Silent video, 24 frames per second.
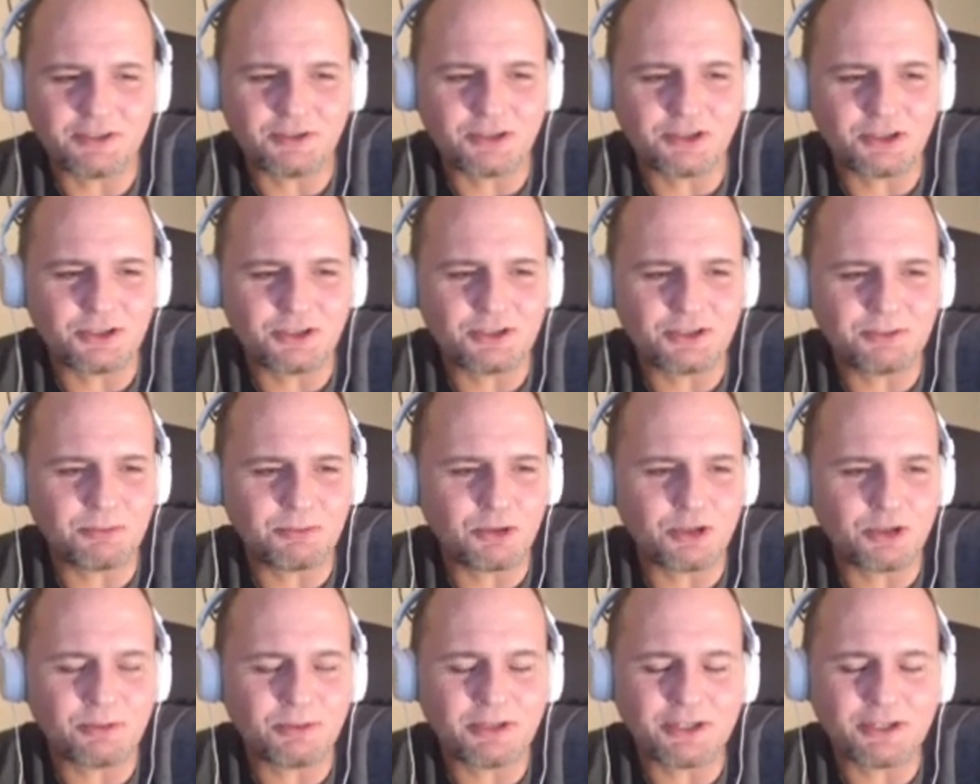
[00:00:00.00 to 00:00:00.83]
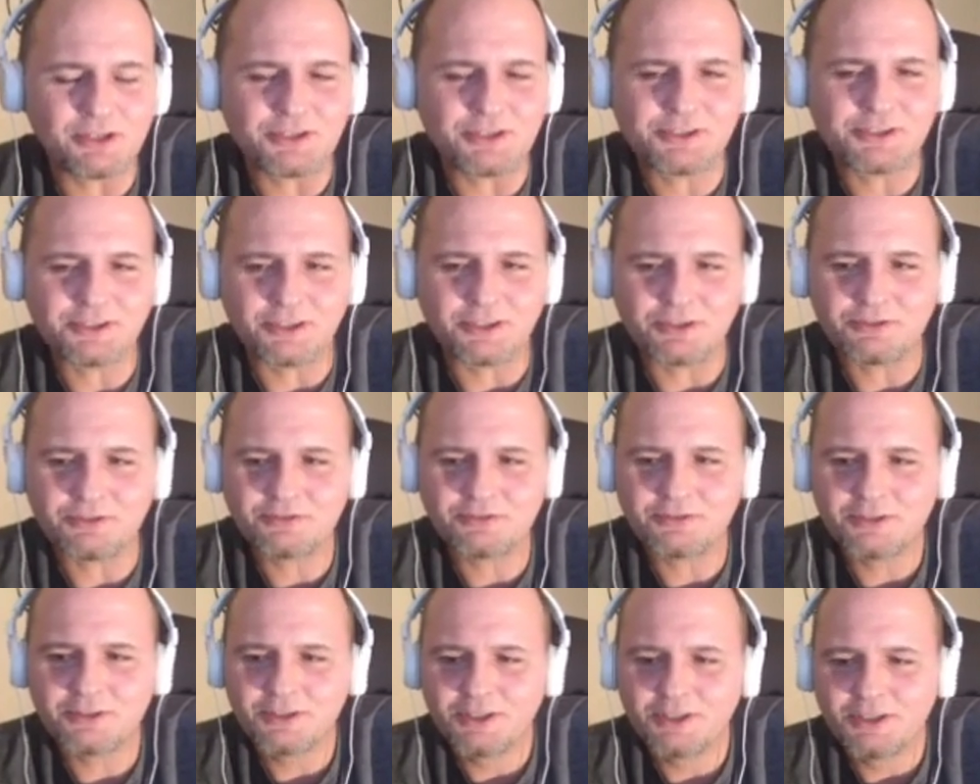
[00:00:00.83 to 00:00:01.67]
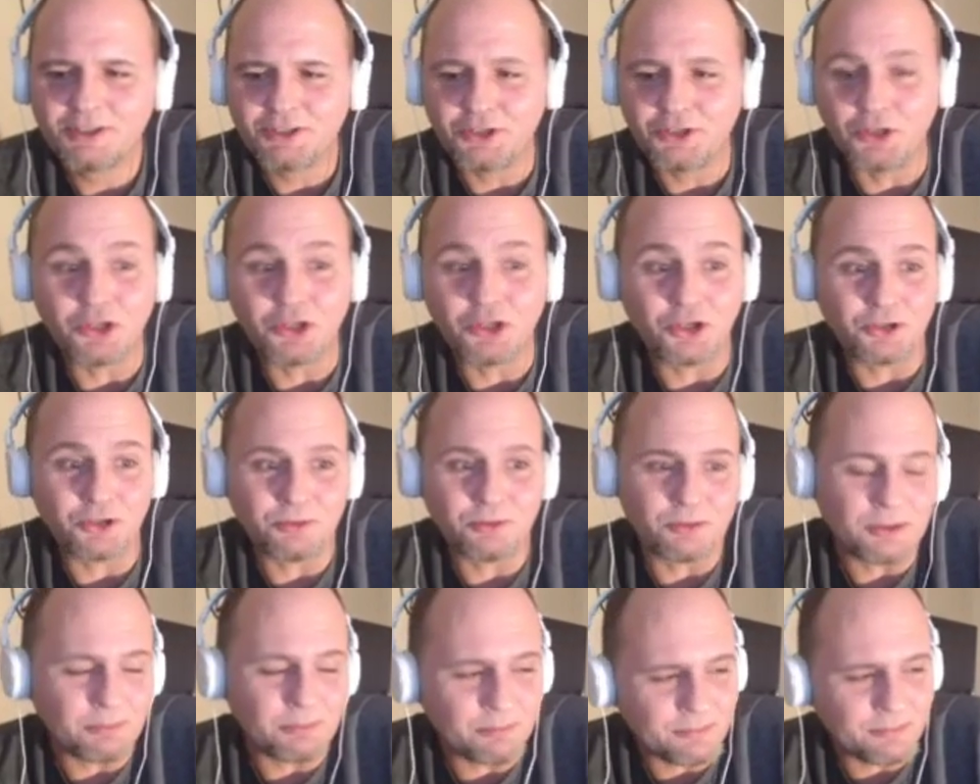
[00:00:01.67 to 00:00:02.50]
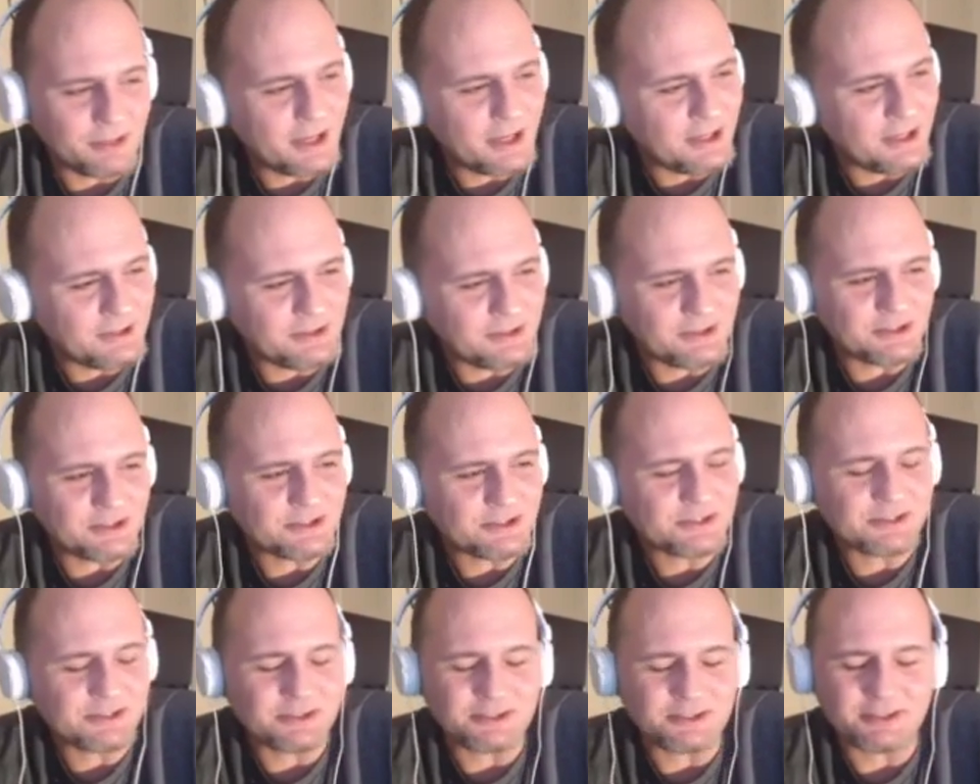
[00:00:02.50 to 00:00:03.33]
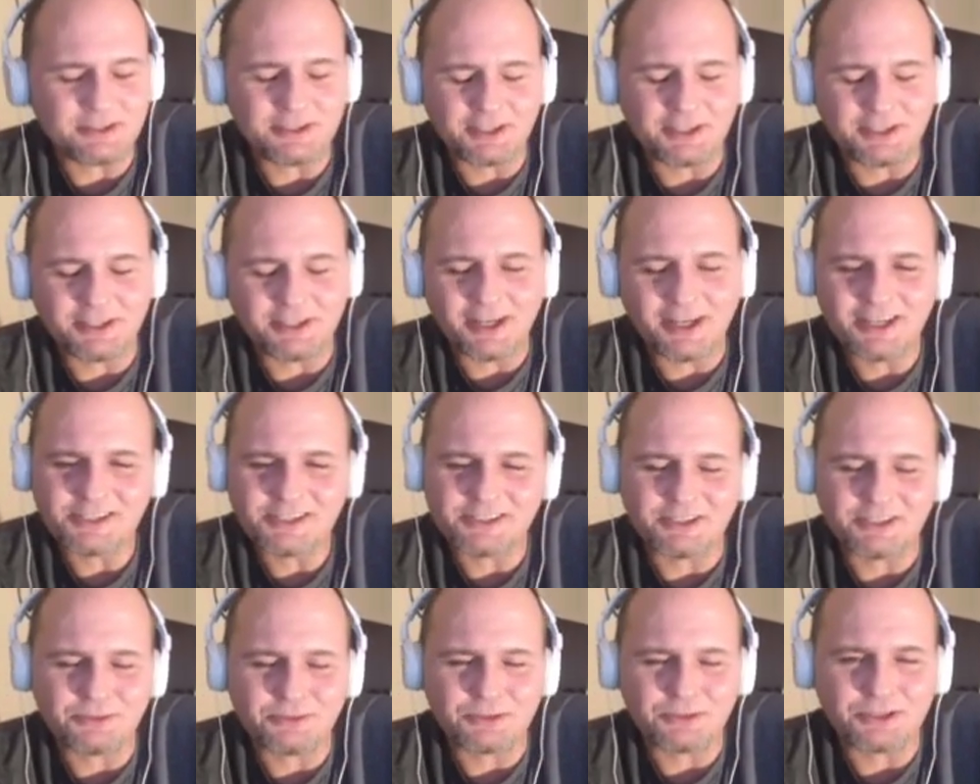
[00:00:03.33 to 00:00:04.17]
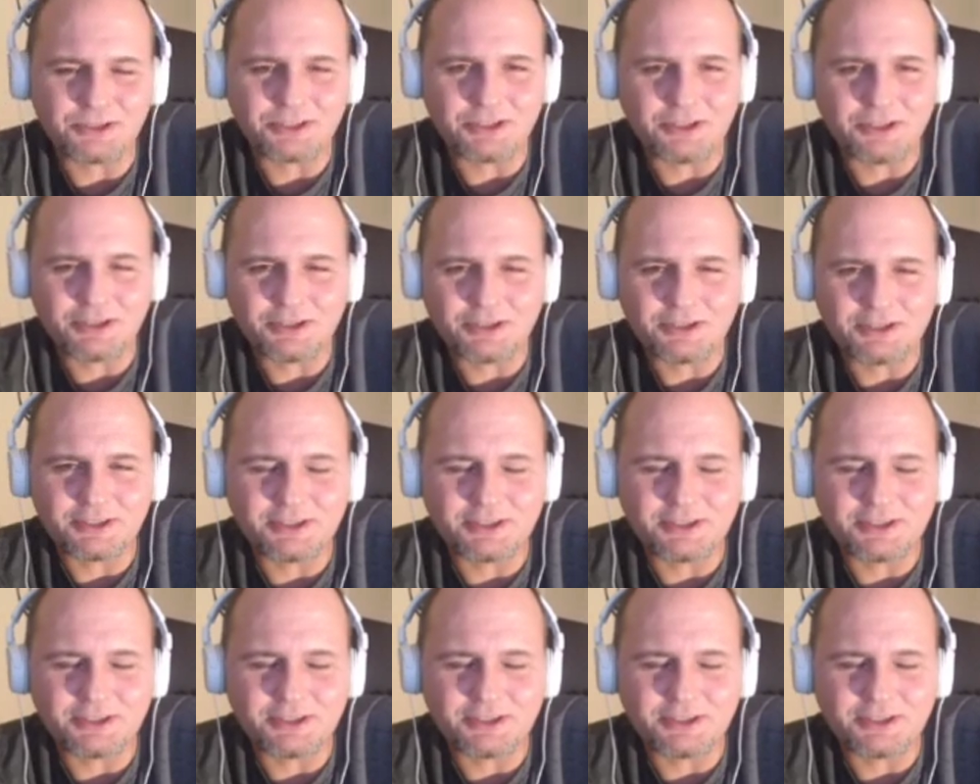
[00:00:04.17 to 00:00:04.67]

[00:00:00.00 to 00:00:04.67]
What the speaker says: learn more about yourself. You learn what atheist and agnostic really are.